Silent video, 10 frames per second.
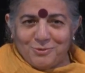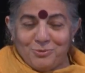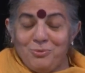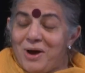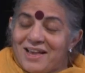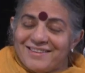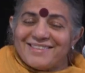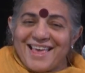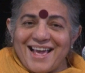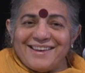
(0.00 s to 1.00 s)
Why is
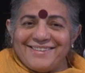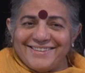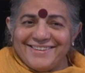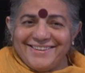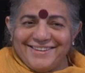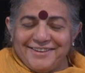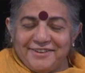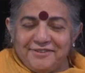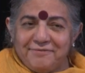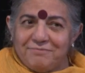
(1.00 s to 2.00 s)
that
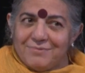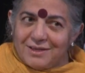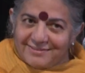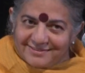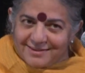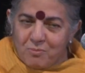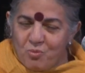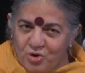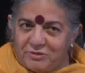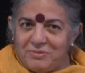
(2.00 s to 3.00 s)
a
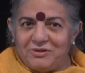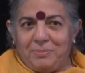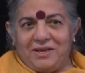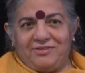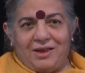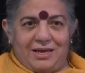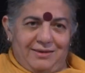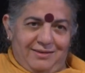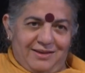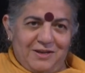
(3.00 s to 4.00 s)
somewhat misplaced
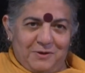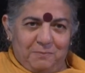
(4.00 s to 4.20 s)
idea?